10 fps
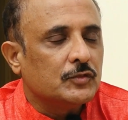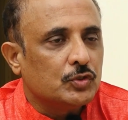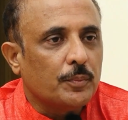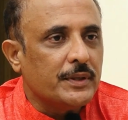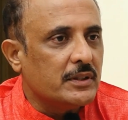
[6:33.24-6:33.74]

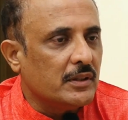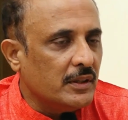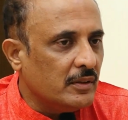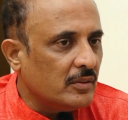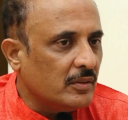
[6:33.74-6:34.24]
So,
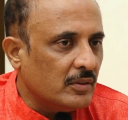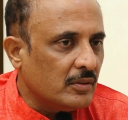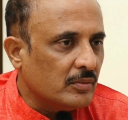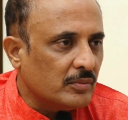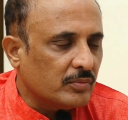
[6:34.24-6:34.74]
basically,
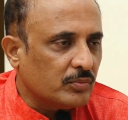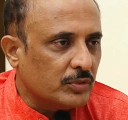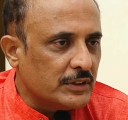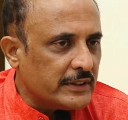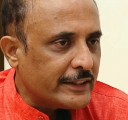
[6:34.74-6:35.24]

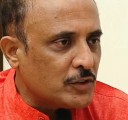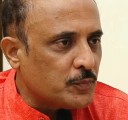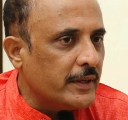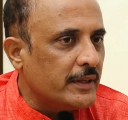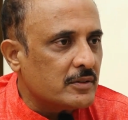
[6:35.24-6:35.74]
this
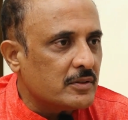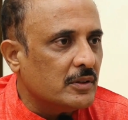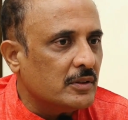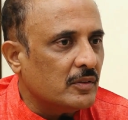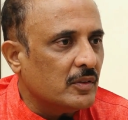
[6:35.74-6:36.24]
explains
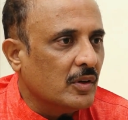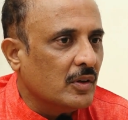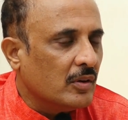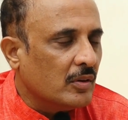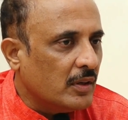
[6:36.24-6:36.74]
the
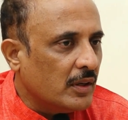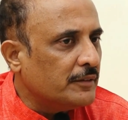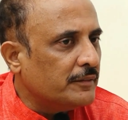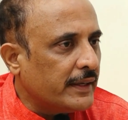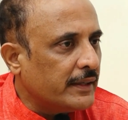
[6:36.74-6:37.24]

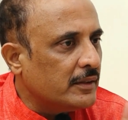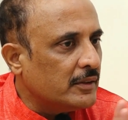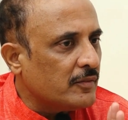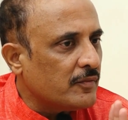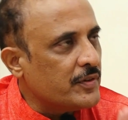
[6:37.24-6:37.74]
love at
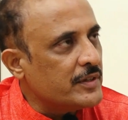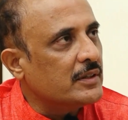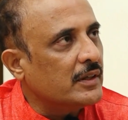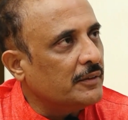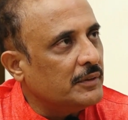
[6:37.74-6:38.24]
the
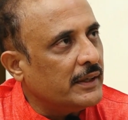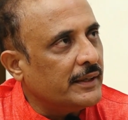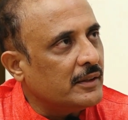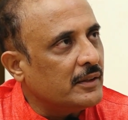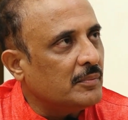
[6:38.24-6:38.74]
physical level
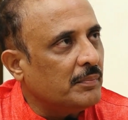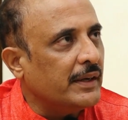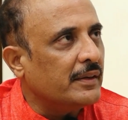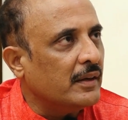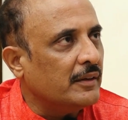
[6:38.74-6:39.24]
and the
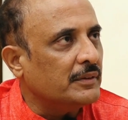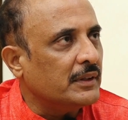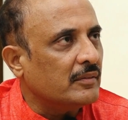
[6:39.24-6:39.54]
mental level.